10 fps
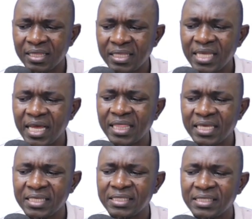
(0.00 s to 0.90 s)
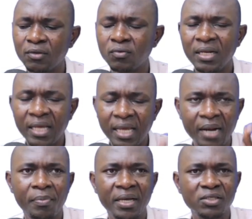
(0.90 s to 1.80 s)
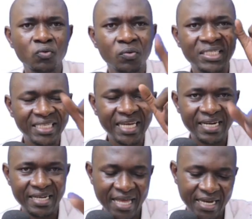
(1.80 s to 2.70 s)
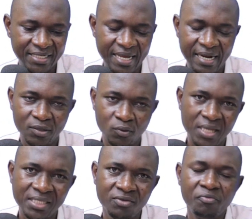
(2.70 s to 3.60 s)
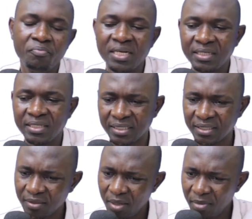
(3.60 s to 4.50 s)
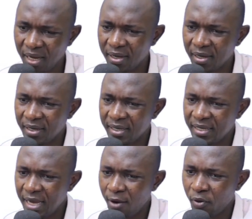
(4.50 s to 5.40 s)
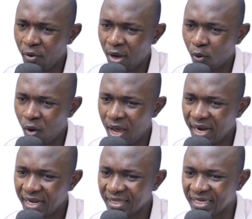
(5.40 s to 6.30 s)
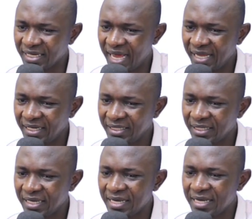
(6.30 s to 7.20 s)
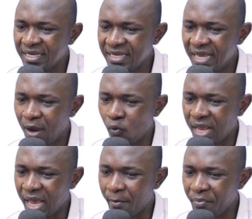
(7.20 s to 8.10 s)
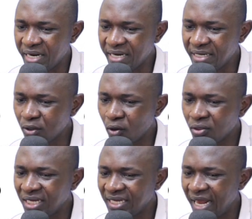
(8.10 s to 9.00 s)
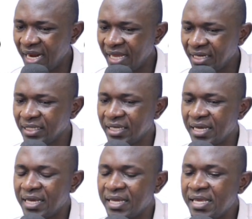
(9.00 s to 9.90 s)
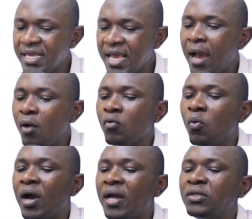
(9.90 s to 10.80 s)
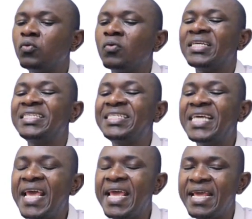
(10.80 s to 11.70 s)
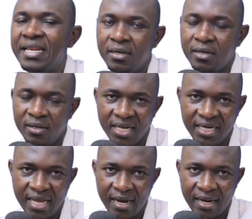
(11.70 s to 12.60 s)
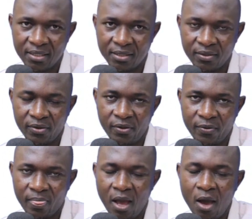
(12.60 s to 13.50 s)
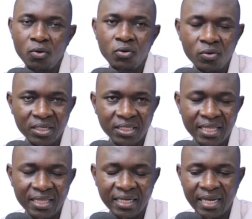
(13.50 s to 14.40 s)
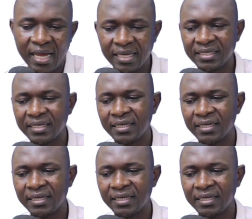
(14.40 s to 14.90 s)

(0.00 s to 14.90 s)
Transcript: These are things that will help us to retain that talent once we build it. Remember, here we were acquiring the talent. Here we are building on the talent. Here we want to retain the talent. How do you retain the talent?